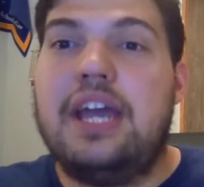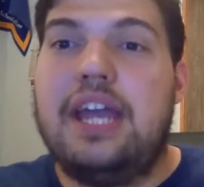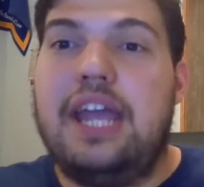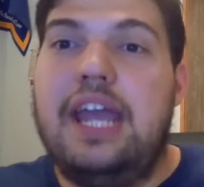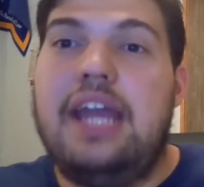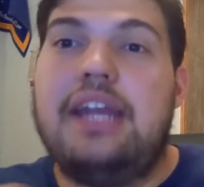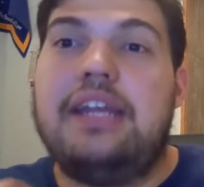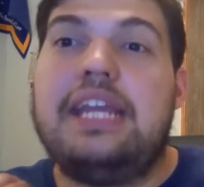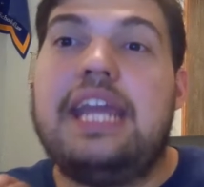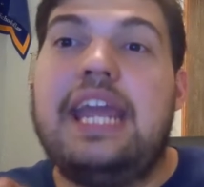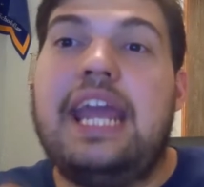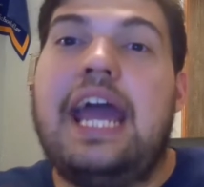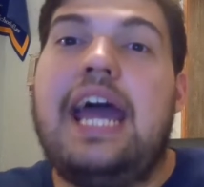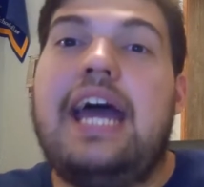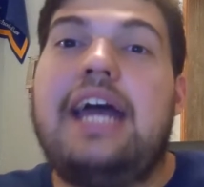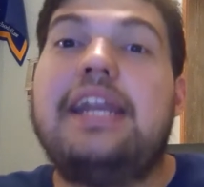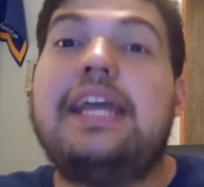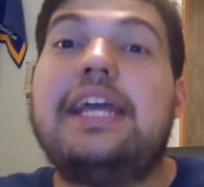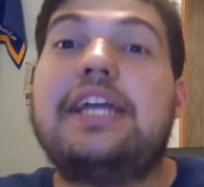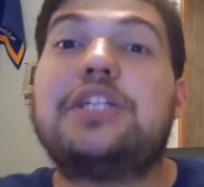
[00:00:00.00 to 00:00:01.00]
And he
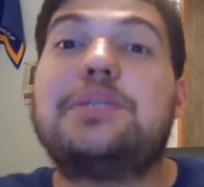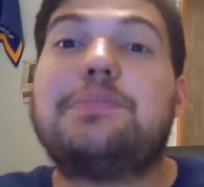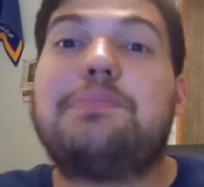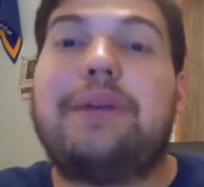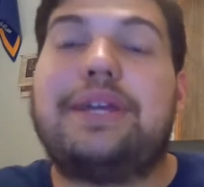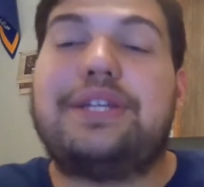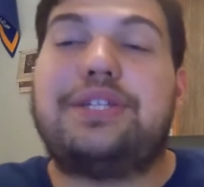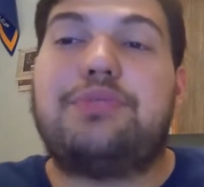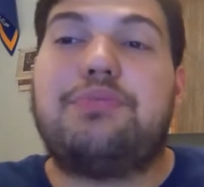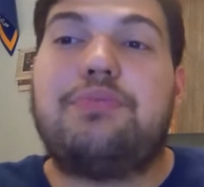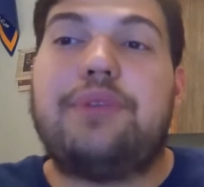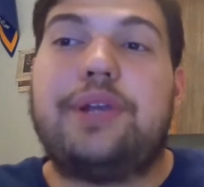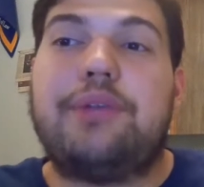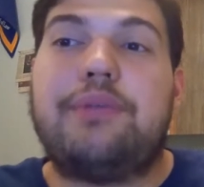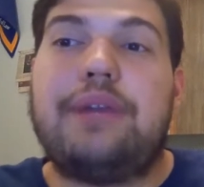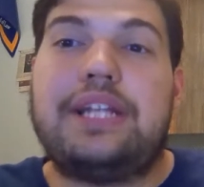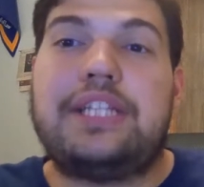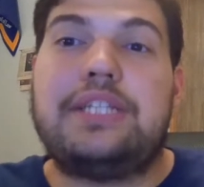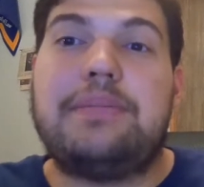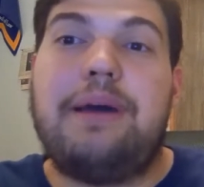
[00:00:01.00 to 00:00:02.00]
had expressed
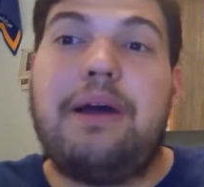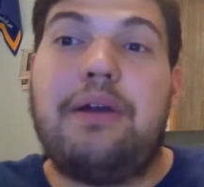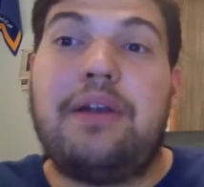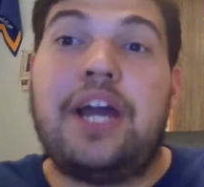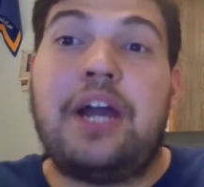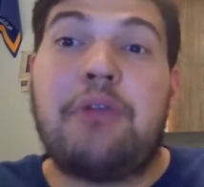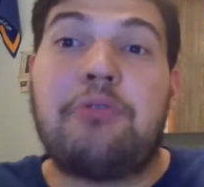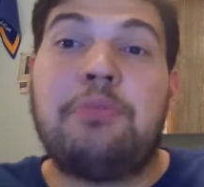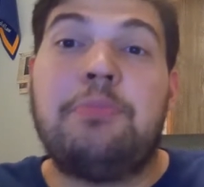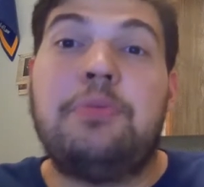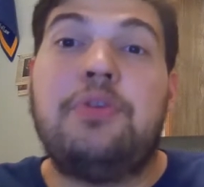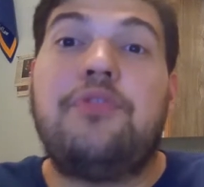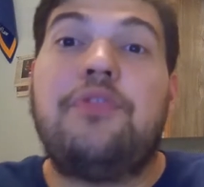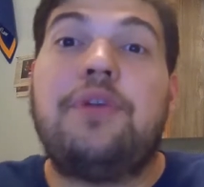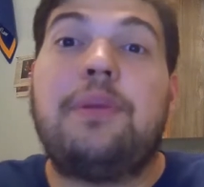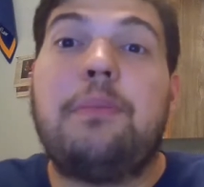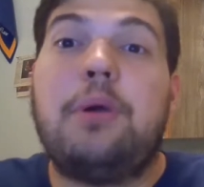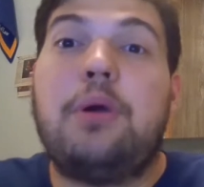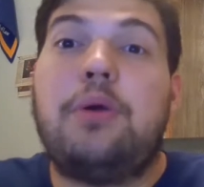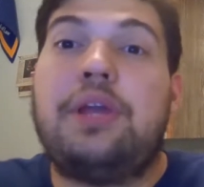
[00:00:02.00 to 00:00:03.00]
regrets about not
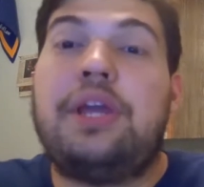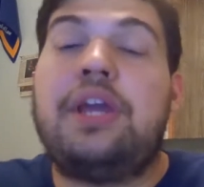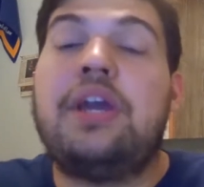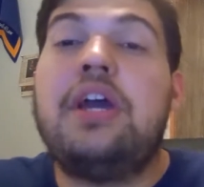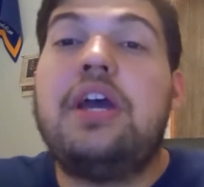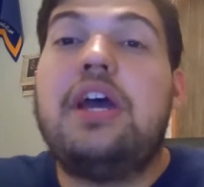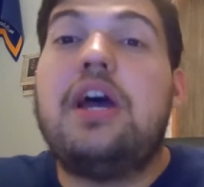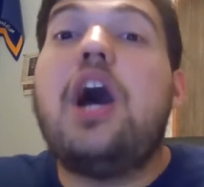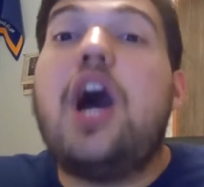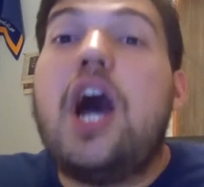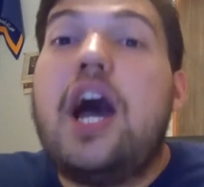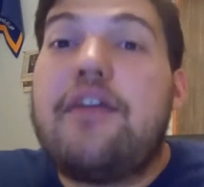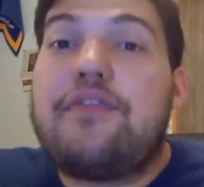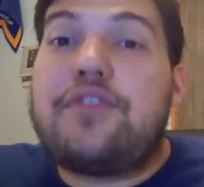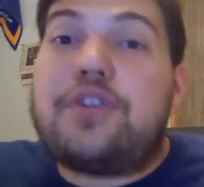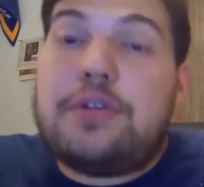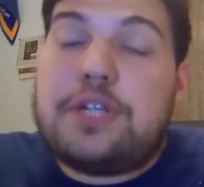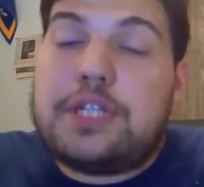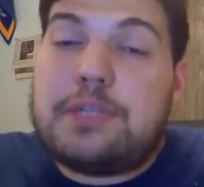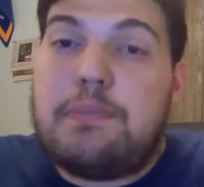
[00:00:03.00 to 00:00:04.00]
removing Modi
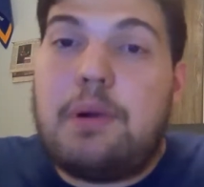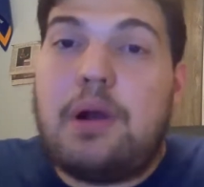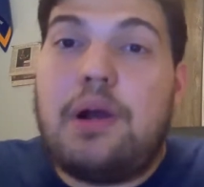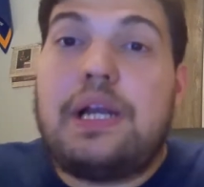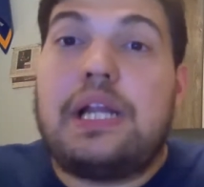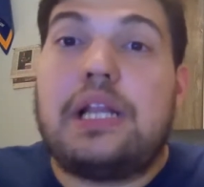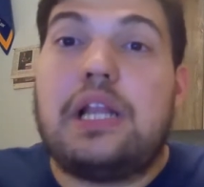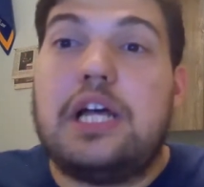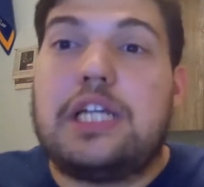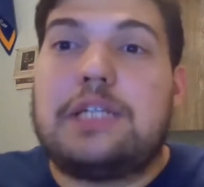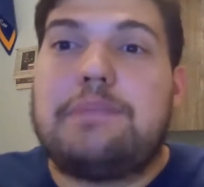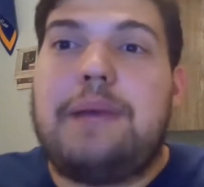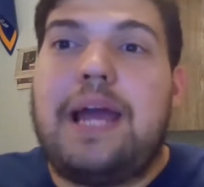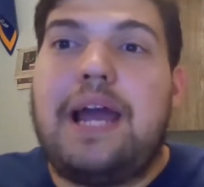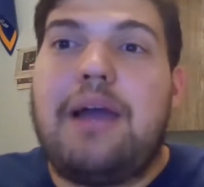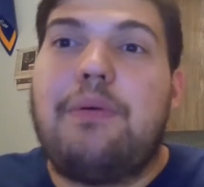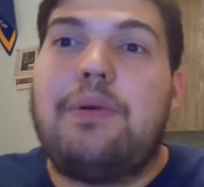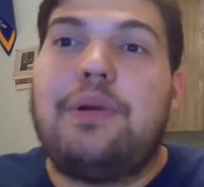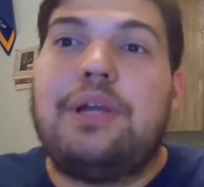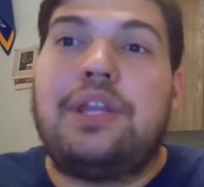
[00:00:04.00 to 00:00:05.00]
after his party lost
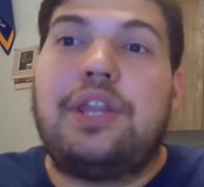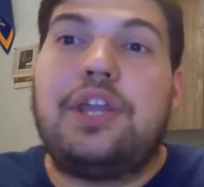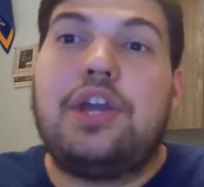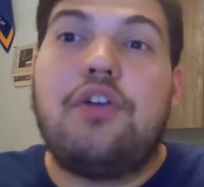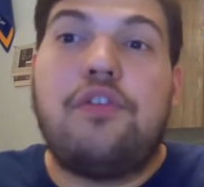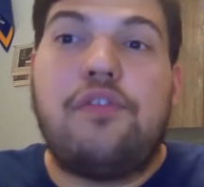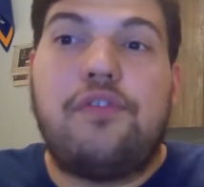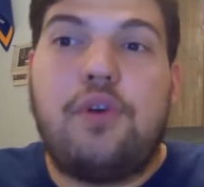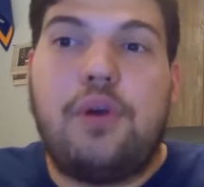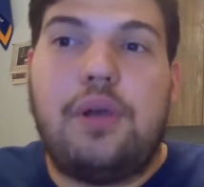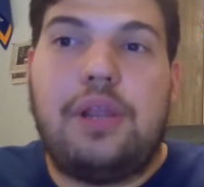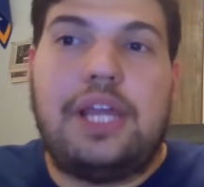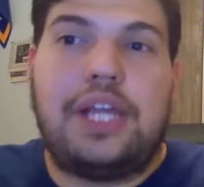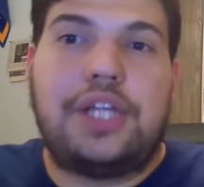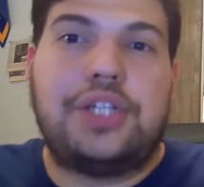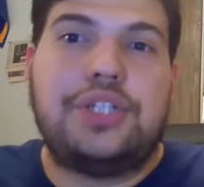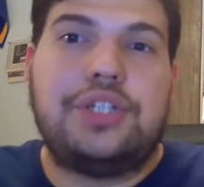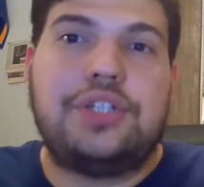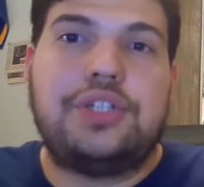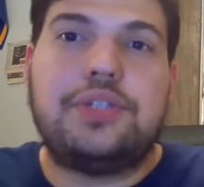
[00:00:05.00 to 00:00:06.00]
power in the 2004
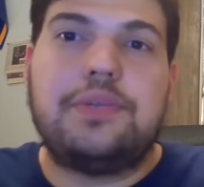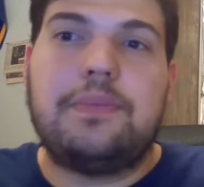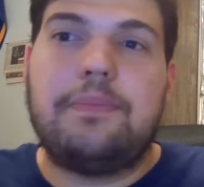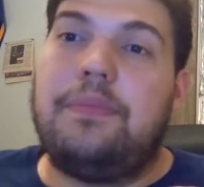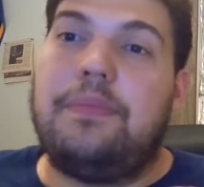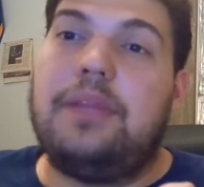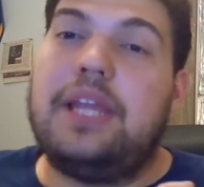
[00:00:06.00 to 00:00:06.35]
elections.